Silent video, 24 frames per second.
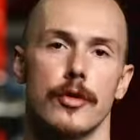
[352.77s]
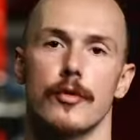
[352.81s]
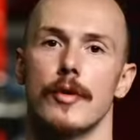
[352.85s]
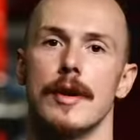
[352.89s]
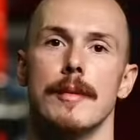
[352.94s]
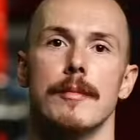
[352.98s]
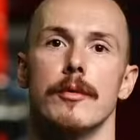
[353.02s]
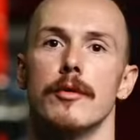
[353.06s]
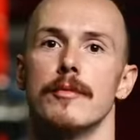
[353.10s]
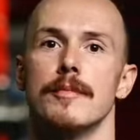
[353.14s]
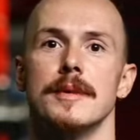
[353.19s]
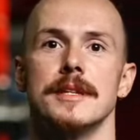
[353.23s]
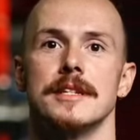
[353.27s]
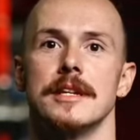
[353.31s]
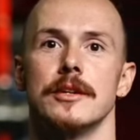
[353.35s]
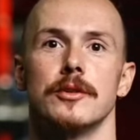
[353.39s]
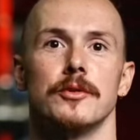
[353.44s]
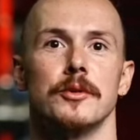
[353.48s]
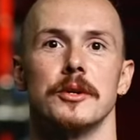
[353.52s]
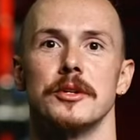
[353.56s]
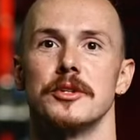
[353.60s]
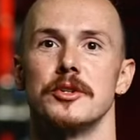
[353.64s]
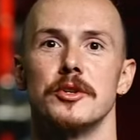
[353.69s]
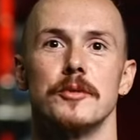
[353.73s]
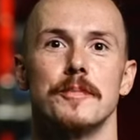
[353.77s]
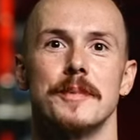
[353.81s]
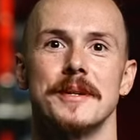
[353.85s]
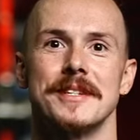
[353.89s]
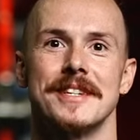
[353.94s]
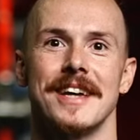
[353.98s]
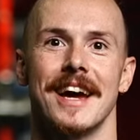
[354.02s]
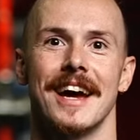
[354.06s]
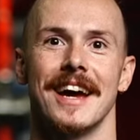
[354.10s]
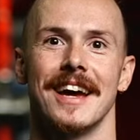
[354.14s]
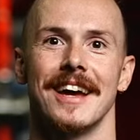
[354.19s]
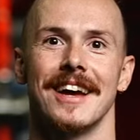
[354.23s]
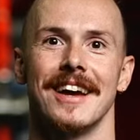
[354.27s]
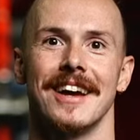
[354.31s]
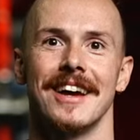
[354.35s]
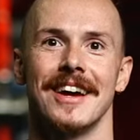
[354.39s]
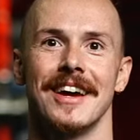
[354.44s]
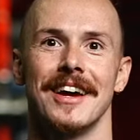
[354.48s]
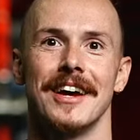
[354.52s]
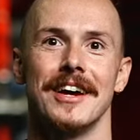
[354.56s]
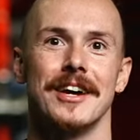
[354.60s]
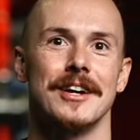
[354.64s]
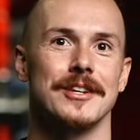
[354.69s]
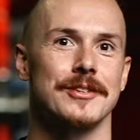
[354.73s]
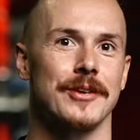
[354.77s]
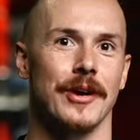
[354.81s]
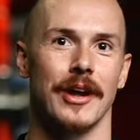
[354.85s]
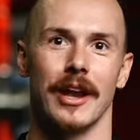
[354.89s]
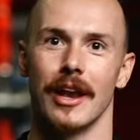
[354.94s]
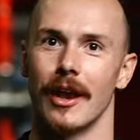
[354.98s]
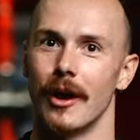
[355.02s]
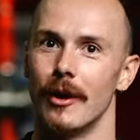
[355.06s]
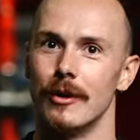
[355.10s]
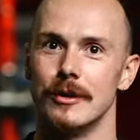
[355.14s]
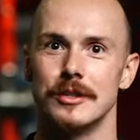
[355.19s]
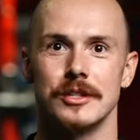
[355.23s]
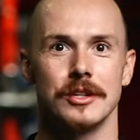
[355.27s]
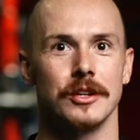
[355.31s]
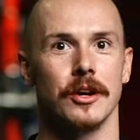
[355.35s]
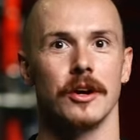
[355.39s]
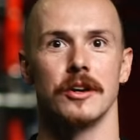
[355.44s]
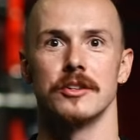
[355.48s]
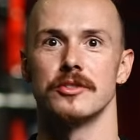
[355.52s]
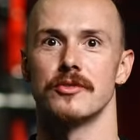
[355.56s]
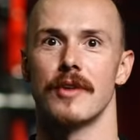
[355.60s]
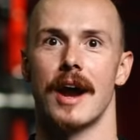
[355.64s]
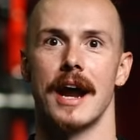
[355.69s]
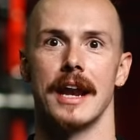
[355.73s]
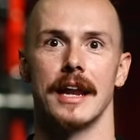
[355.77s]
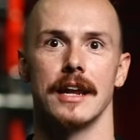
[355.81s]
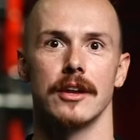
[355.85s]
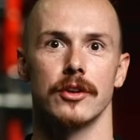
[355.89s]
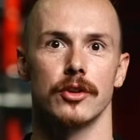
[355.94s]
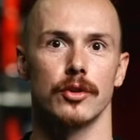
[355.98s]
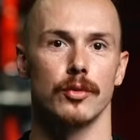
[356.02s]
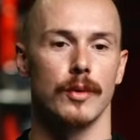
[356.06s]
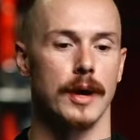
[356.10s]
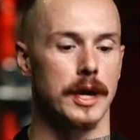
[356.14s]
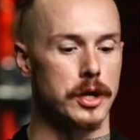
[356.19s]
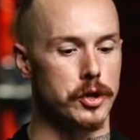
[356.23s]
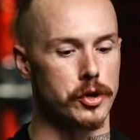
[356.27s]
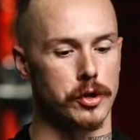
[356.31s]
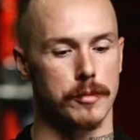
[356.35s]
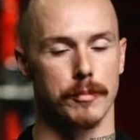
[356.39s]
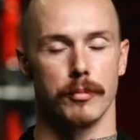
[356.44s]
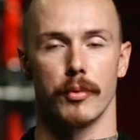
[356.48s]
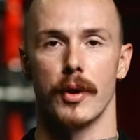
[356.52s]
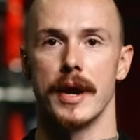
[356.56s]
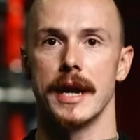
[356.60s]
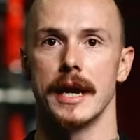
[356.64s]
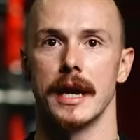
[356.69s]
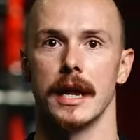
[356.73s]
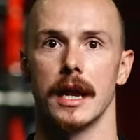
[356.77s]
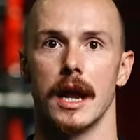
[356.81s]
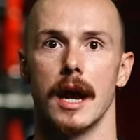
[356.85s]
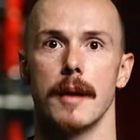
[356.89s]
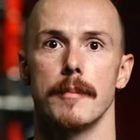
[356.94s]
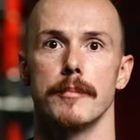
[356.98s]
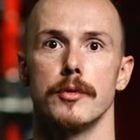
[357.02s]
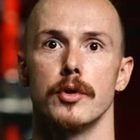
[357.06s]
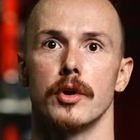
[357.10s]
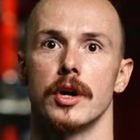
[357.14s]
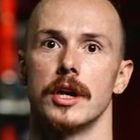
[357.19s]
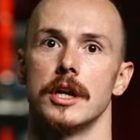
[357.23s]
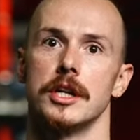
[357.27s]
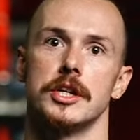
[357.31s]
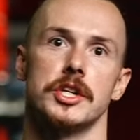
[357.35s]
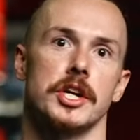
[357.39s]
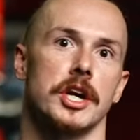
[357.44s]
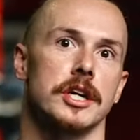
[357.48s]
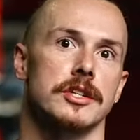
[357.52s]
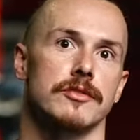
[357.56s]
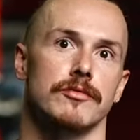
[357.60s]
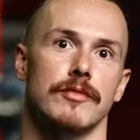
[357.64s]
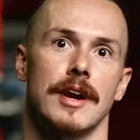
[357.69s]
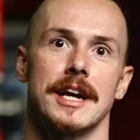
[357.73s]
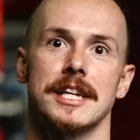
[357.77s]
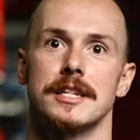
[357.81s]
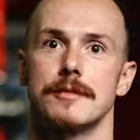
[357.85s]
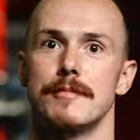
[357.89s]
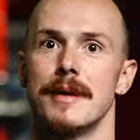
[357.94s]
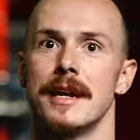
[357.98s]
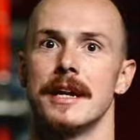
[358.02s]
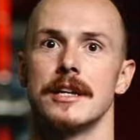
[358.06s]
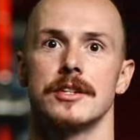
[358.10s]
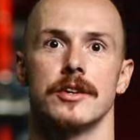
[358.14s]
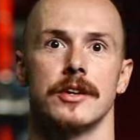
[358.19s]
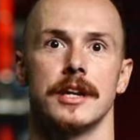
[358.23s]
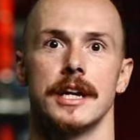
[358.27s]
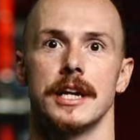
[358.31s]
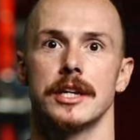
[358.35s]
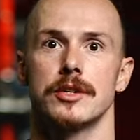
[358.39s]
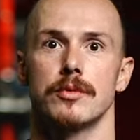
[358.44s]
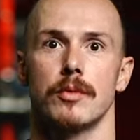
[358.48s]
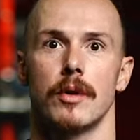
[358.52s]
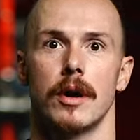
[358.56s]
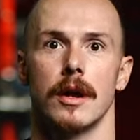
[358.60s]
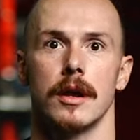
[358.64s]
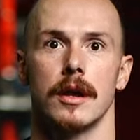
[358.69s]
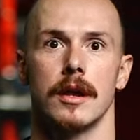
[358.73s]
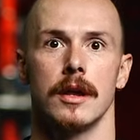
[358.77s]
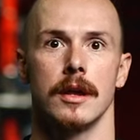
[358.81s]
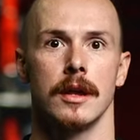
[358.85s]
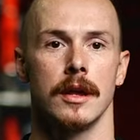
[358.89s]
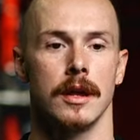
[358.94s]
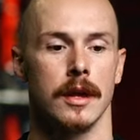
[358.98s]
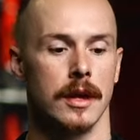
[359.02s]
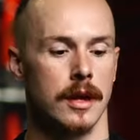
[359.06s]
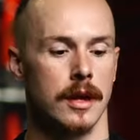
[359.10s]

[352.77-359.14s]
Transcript: three movements into a superset, so it loads and goes right into it. You can break it up, you can adjust rest minutes on each one.